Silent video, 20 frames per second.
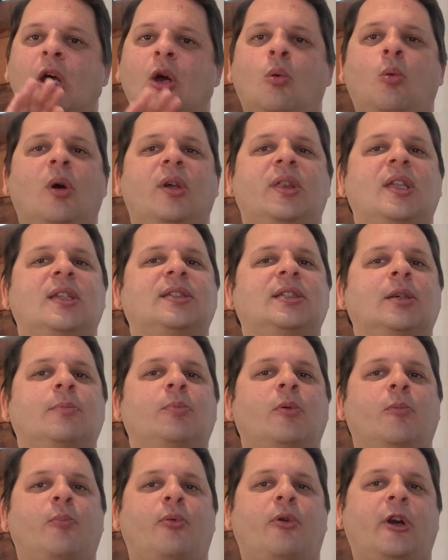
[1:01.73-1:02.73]
with a
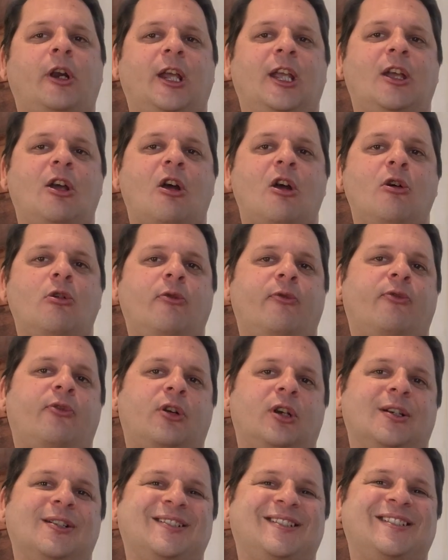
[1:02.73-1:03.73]
simple prayer
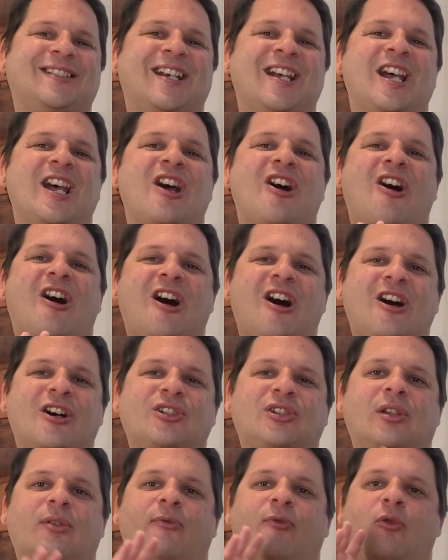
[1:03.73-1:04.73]
over it,
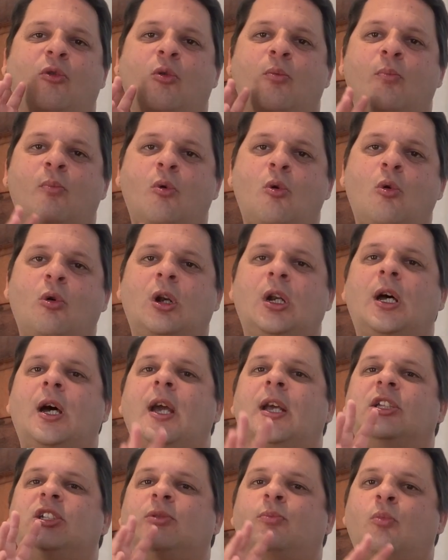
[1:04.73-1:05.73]
asking for more
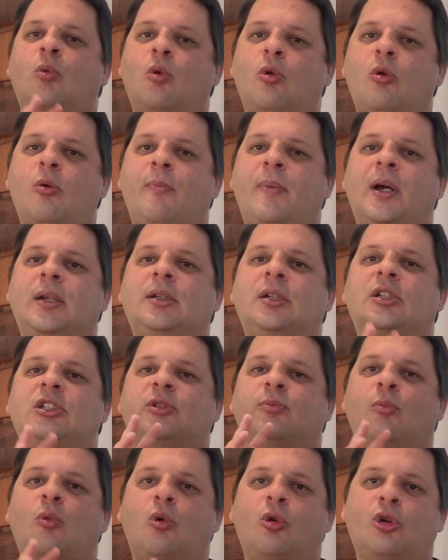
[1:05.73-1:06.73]
clients, more
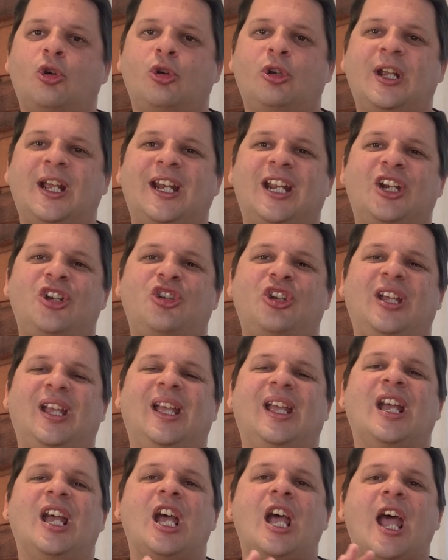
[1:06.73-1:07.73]
abundance, more good
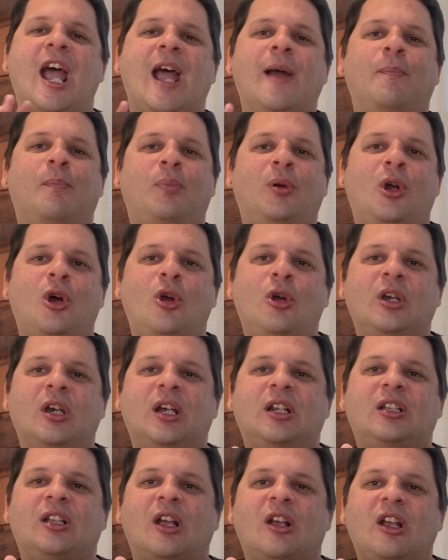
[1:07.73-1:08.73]
energy, and blowing
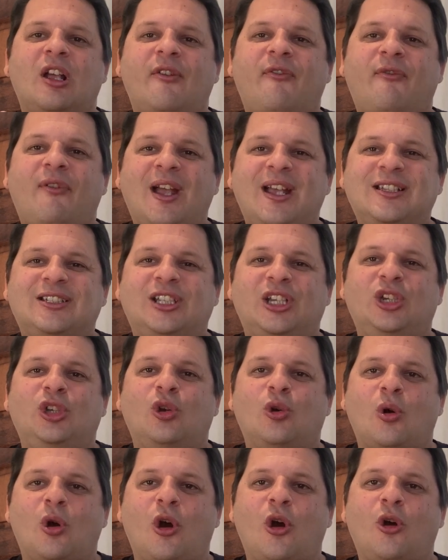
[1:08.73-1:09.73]
it facing
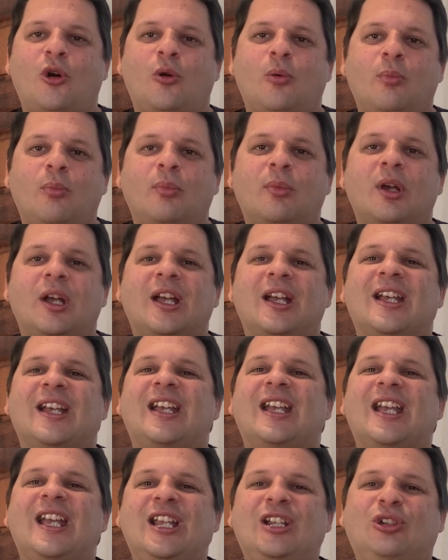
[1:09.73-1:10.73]
your home
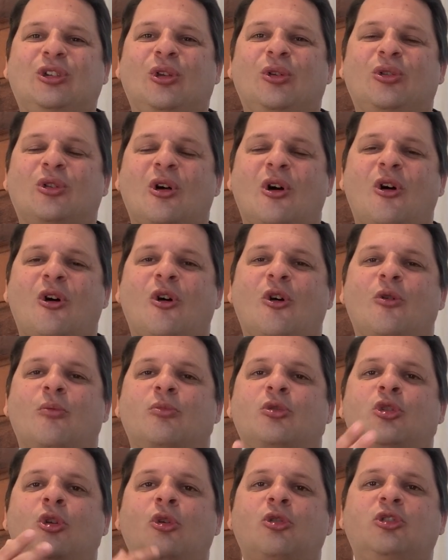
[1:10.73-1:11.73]
into the
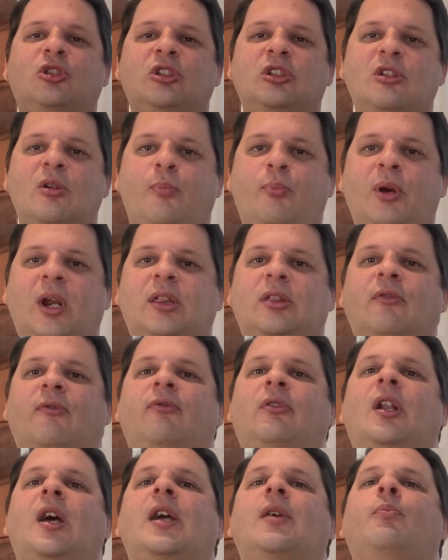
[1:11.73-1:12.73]
home, using the breath of
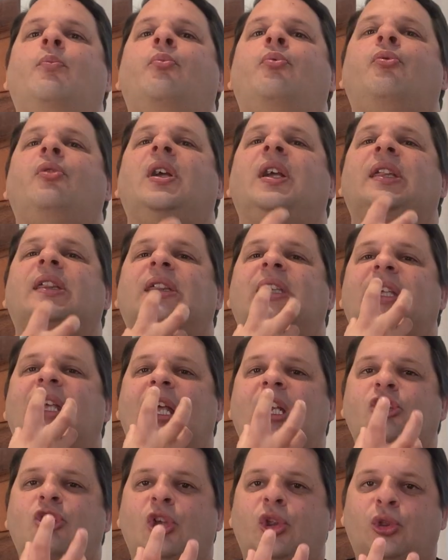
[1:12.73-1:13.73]
life, bring the
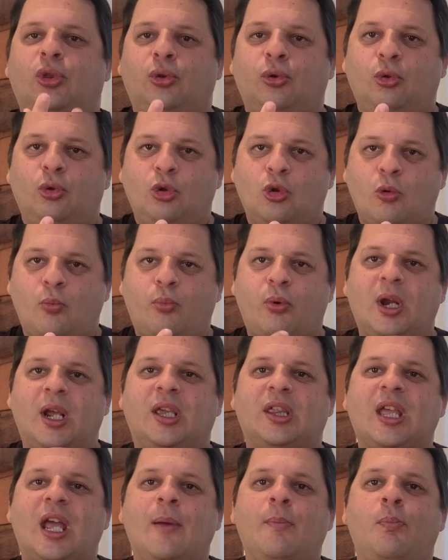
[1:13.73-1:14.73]
energy through your
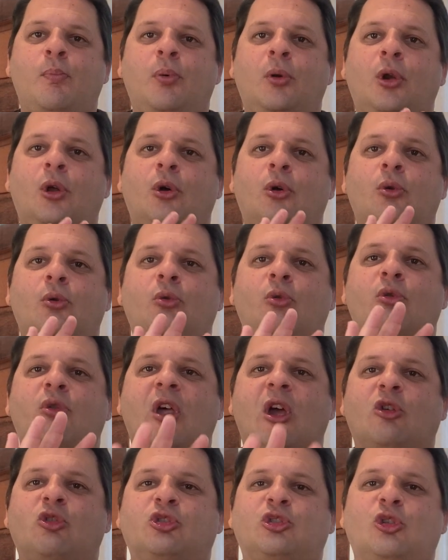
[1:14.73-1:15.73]
breath and blow
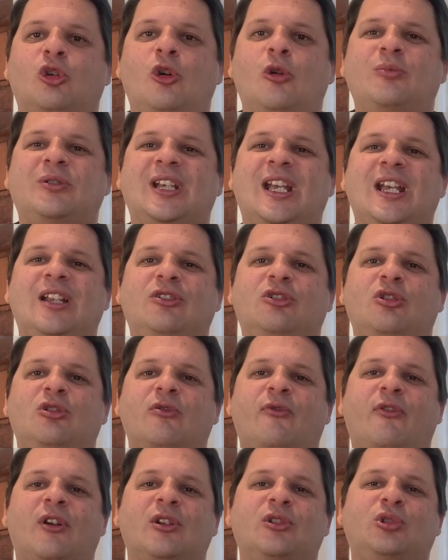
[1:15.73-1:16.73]
those herbs into
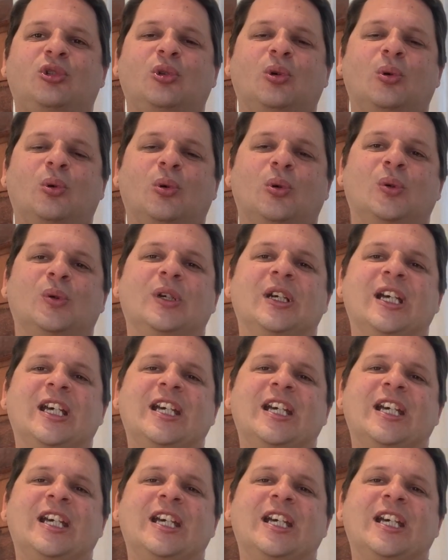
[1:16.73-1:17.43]
the front door.